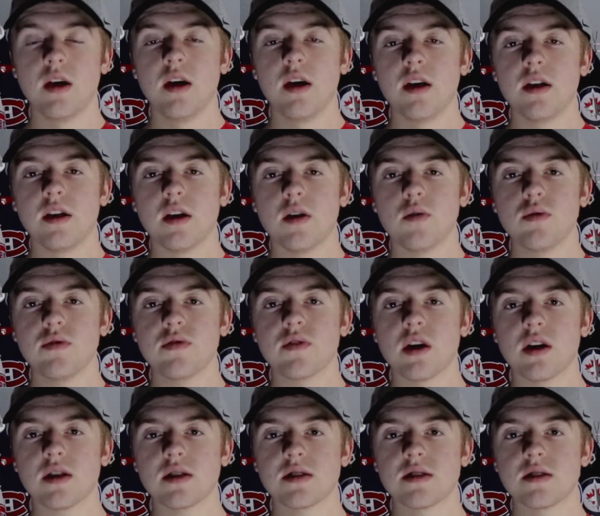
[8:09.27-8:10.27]
Now we've
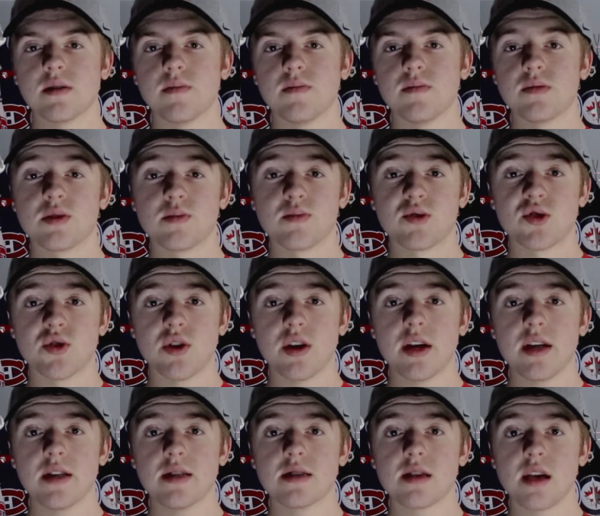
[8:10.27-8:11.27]
got some
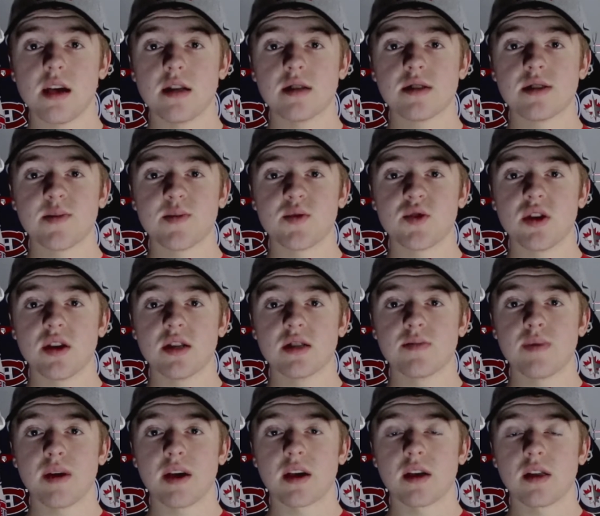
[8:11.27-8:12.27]
trades and some trade
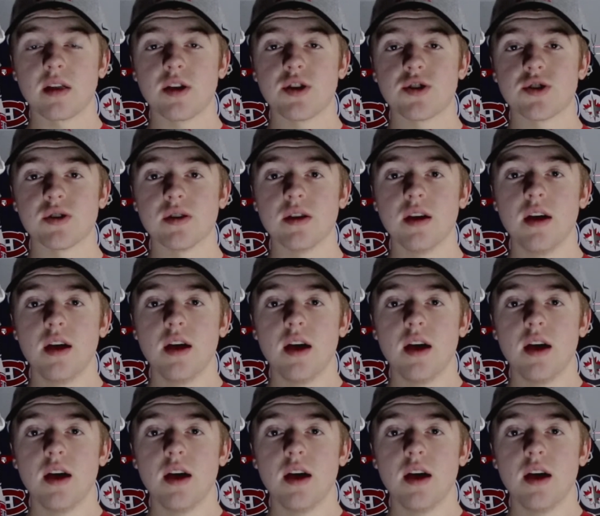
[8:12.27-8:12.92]
speculation.